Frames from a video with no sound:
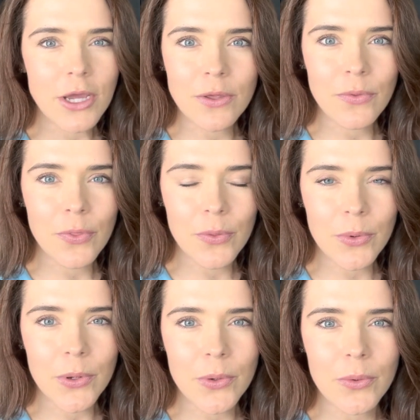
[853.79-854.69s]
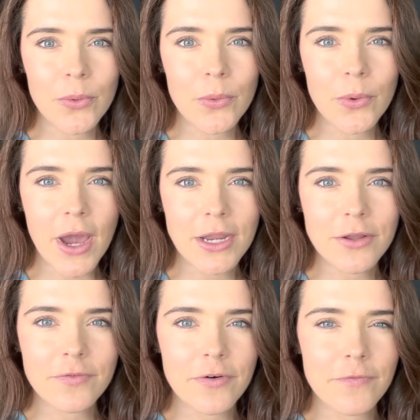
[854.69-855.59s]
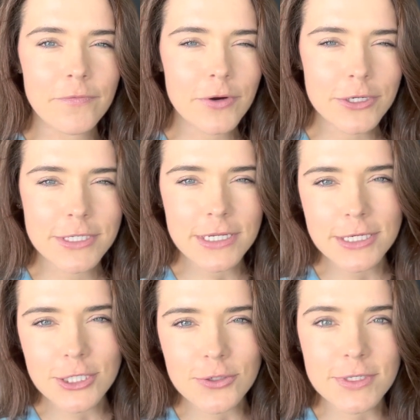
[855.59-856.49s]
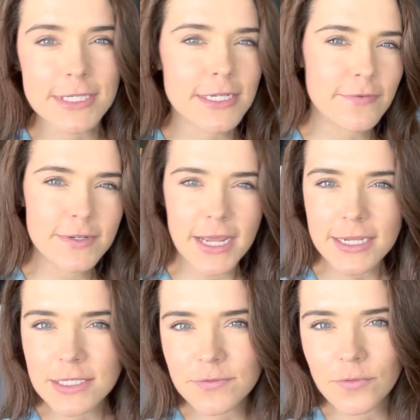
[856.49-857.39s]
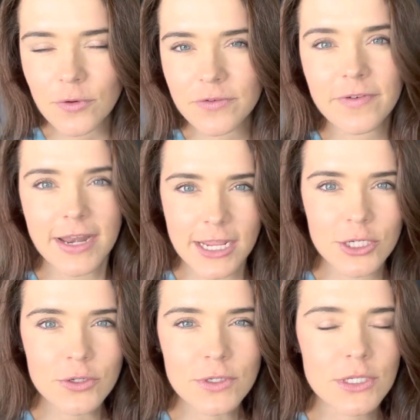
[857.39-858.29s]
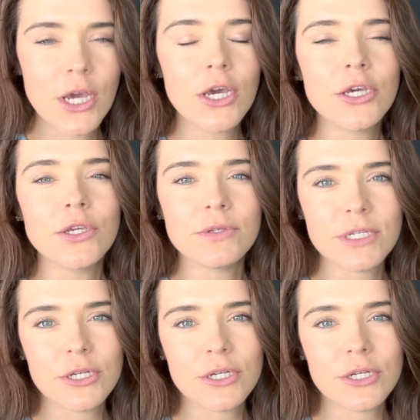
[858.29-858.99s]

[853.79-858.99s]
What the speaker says: walk you through kind of a first initial sniff test for financials